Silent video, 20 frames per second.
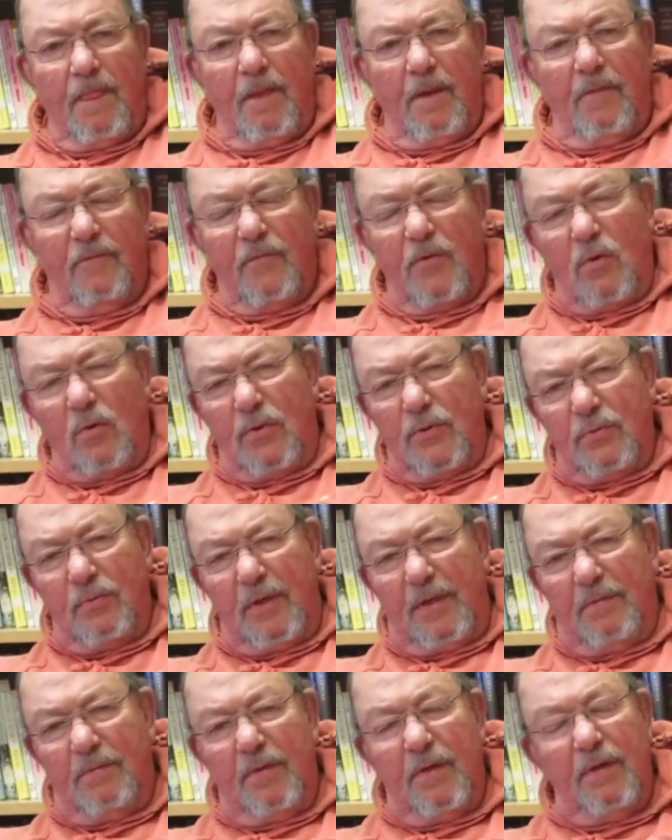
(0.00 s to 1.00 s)
Of course,
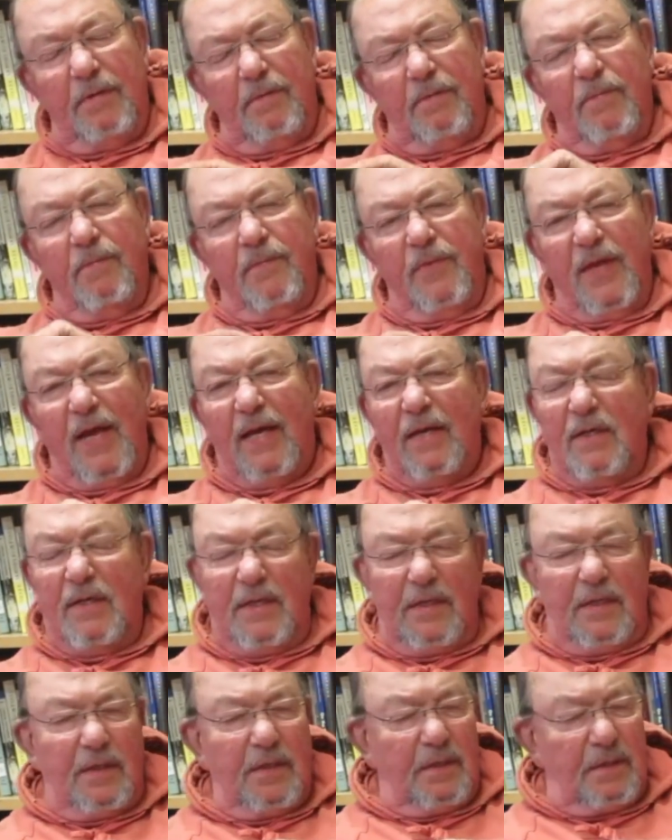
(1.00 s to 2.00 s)
that
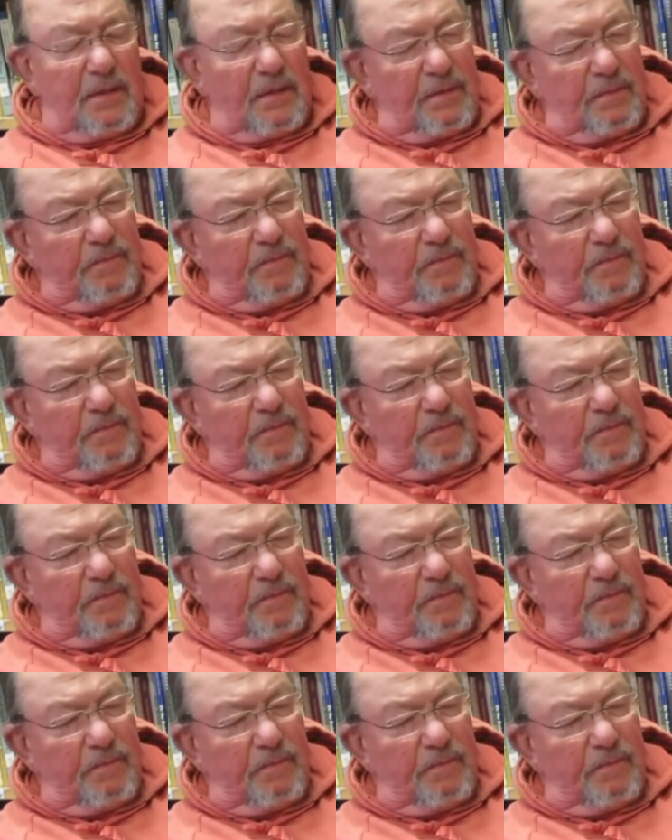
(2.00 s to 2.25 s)
didn't.